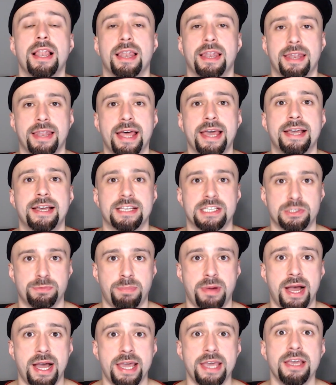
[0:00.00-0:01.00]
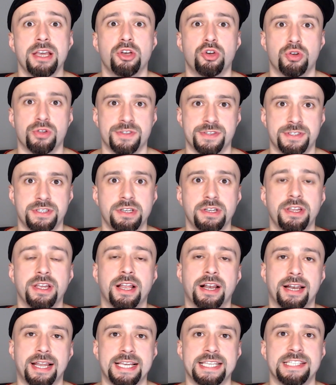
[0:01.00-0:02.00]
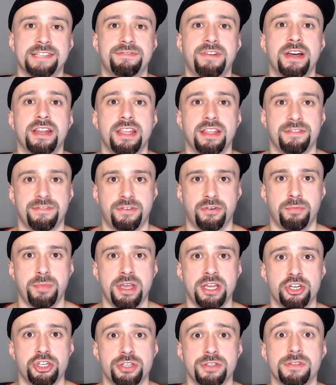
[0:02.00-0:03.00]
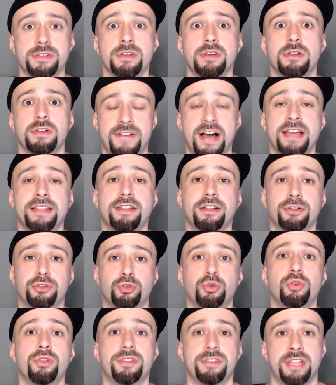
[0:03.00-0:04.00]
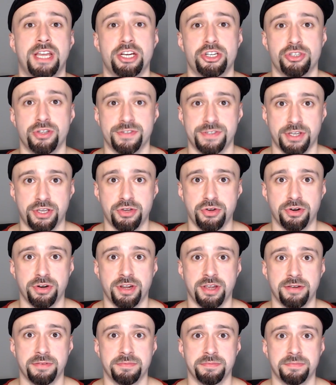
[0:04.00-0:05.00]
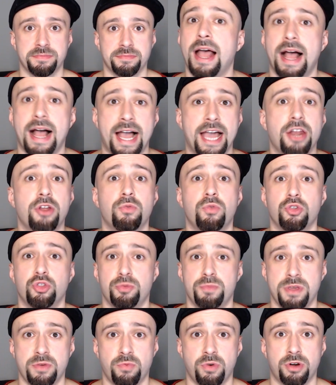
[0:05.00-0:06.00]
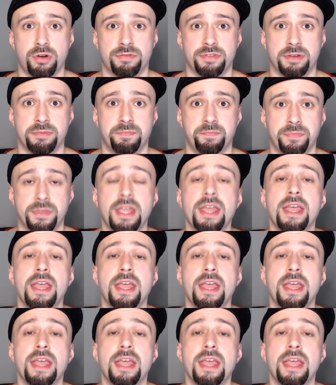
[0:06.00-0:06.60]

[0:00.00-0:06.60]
like a spy concealing classified information vital to national security. I don't want to be one of them.